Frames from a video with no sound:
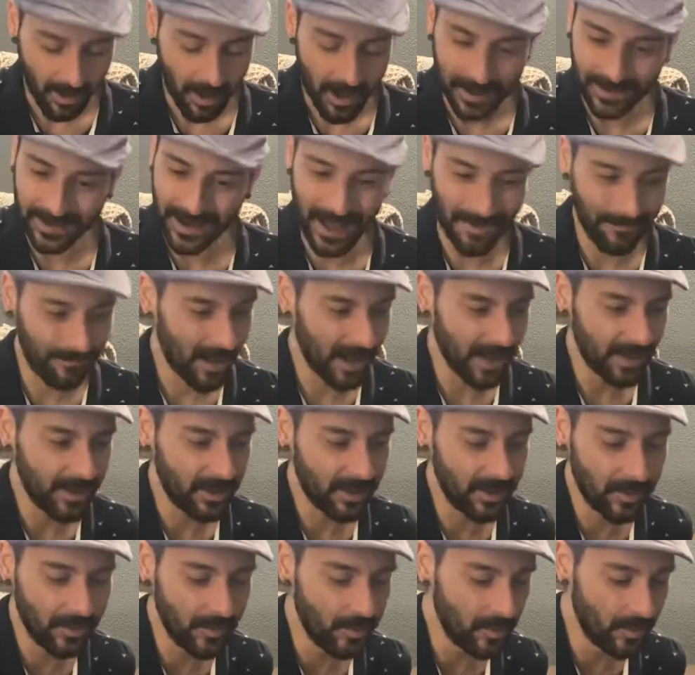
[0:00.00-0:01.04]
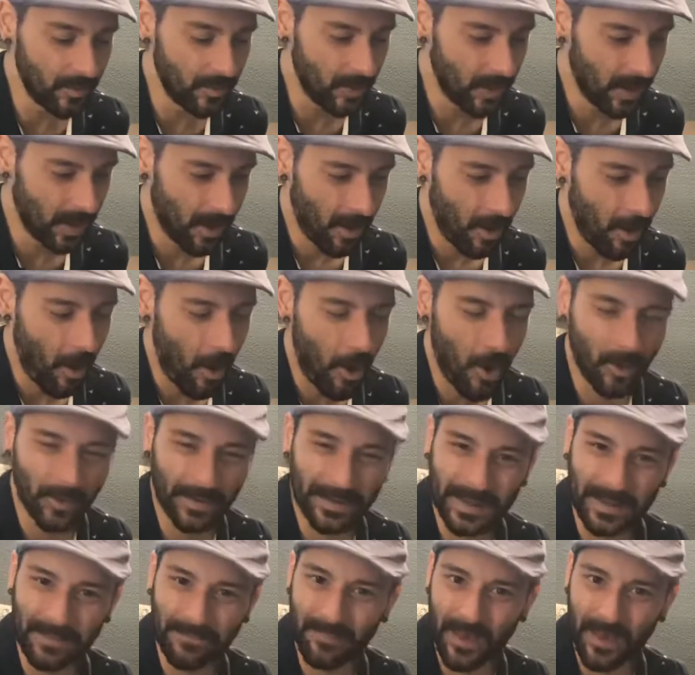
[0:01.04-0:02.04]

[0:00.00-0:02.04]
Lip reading: Not by you holding